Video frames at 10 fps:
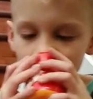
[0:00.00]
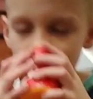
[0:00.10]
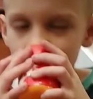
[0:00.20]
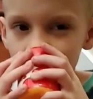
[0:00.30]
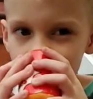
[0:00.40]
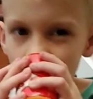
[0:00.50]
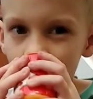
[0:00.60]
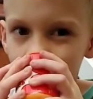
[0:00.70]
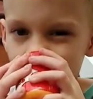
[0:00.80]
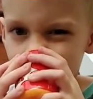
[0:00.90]

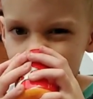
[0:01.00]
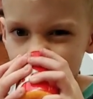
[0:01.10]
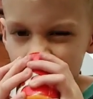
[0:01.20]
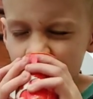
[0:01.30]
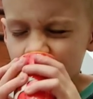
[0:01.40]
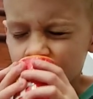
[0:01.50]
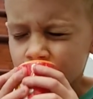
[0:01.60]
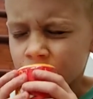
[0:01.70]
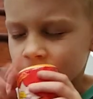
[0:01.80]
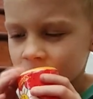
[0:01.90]

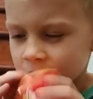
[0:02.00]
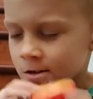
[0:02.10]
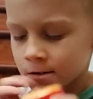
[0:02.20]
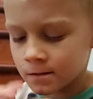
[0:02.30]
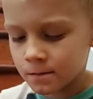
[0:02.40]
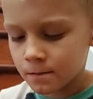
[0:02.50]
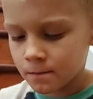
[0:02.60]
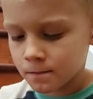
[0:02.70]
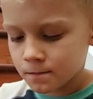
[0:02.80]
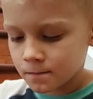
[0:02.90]

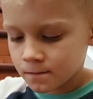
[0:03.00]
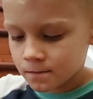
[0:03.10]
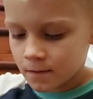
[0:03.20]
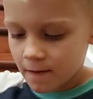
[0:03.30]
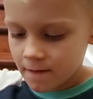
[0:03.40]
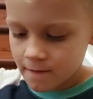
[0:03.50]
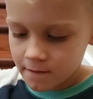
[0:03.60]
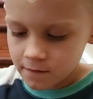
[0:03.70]
(no one is talking)